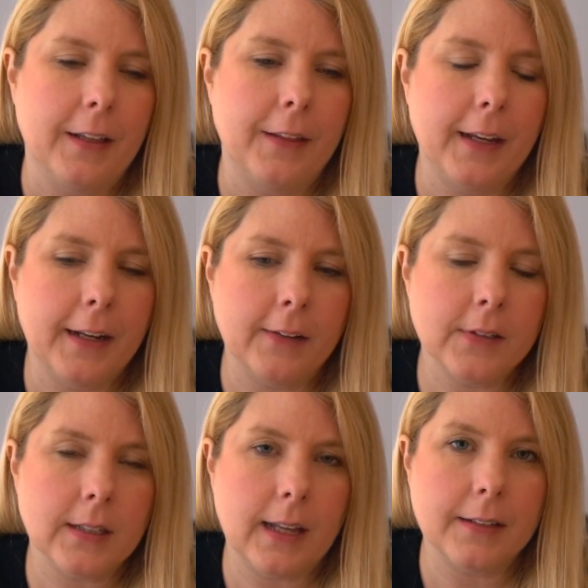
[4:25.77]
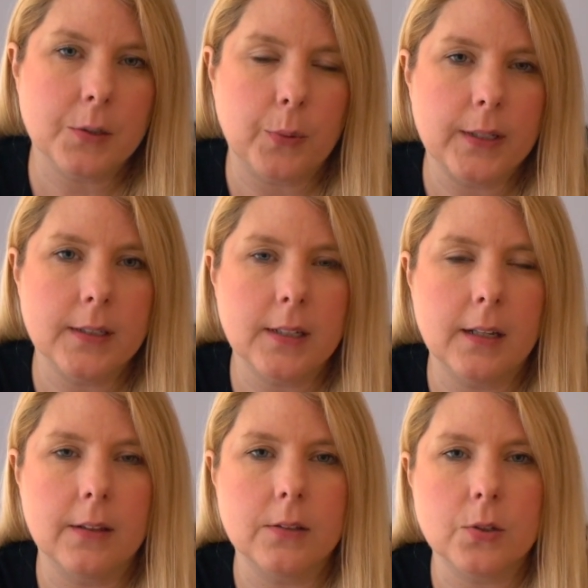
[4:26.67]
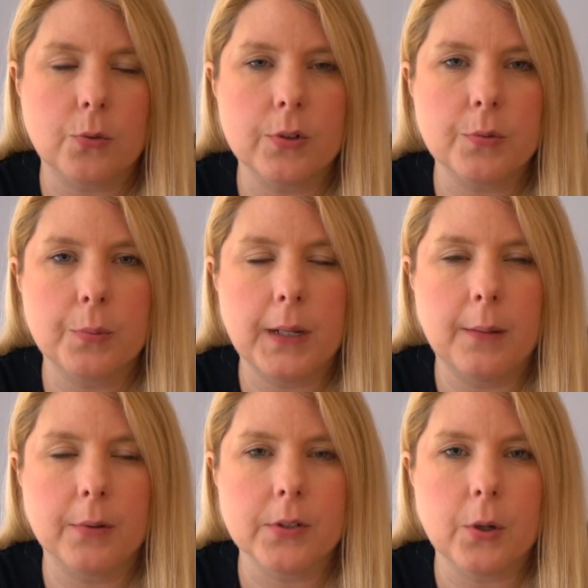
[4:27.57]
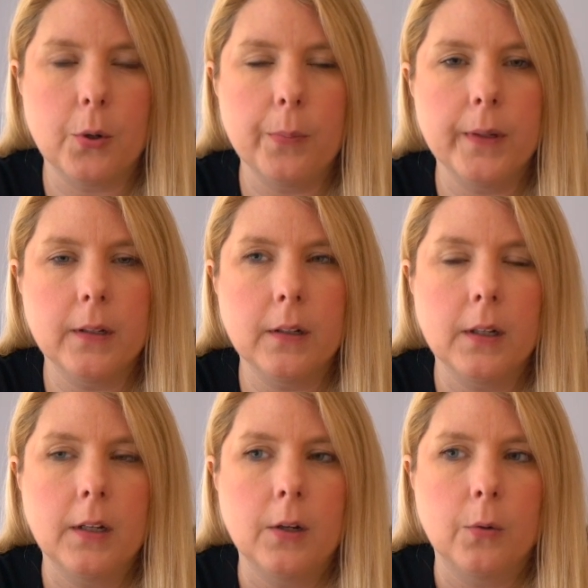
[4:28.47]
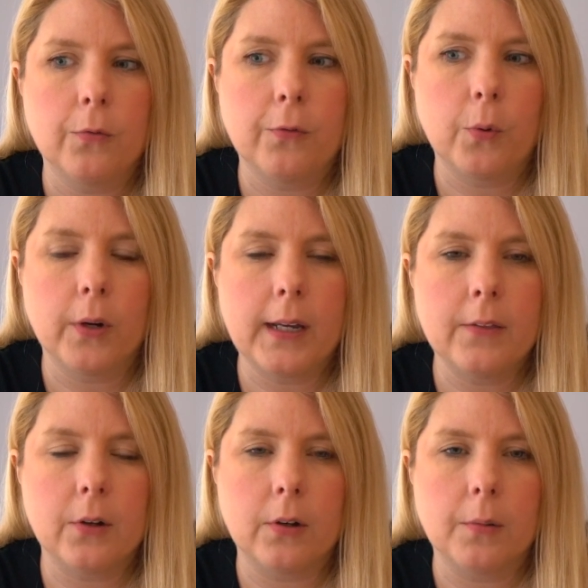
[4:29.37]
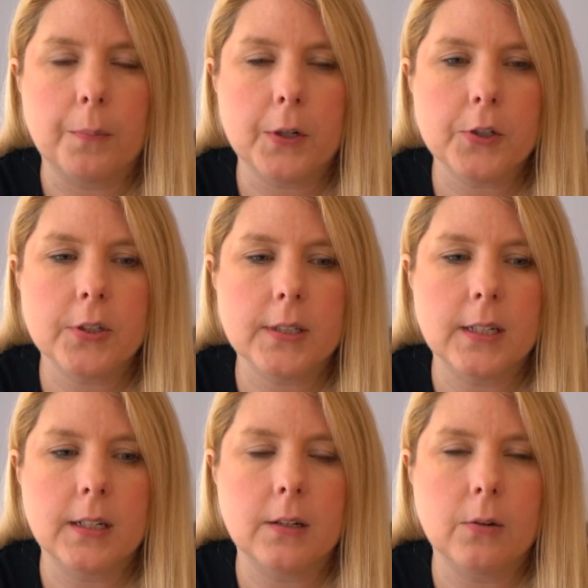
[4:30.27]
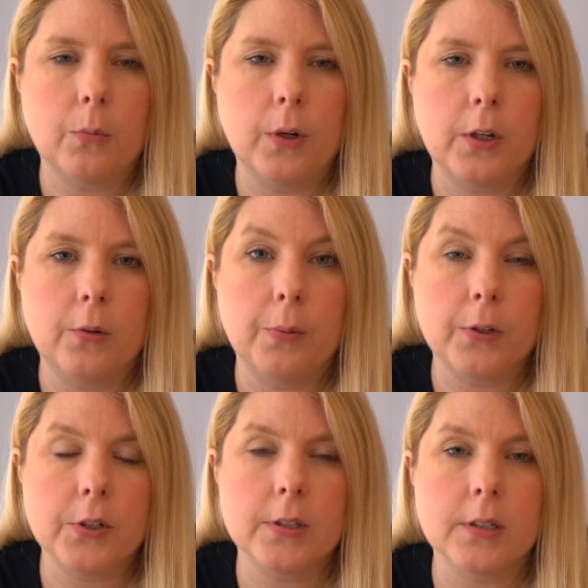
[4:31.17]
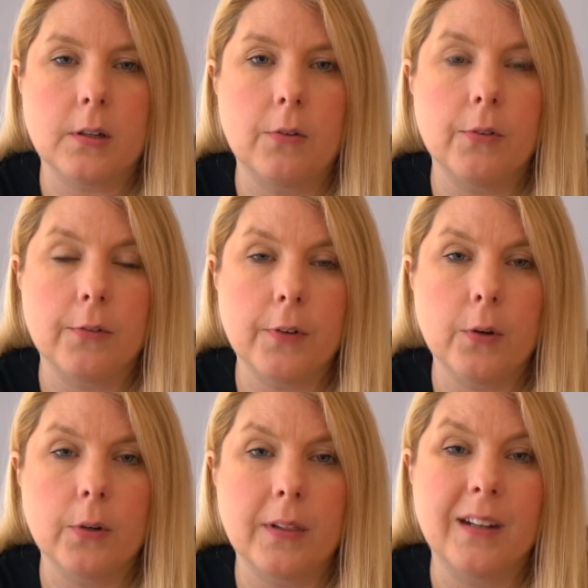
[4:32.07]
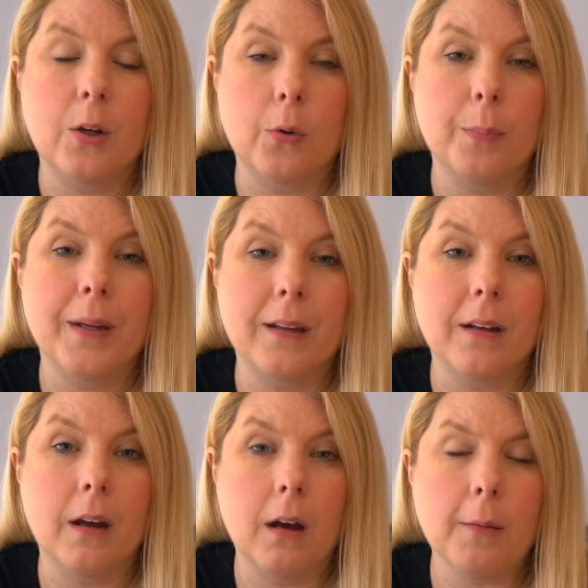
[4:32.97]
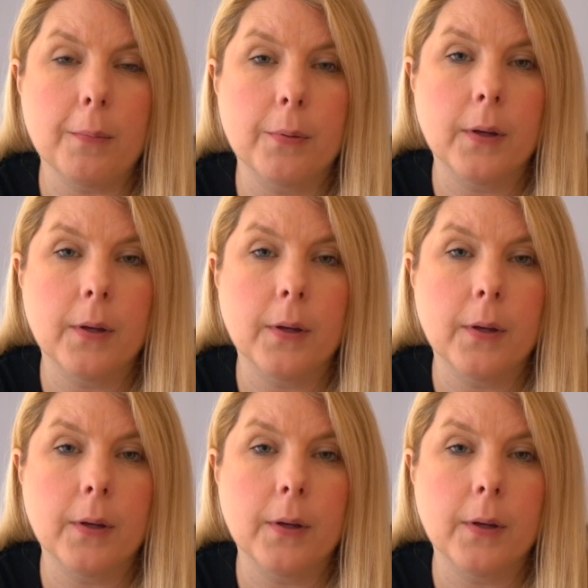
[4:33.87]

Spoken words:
They announced last Wednesday that stores would be able to open for either purchasing, where you purchase over the phone and then go and pick it up,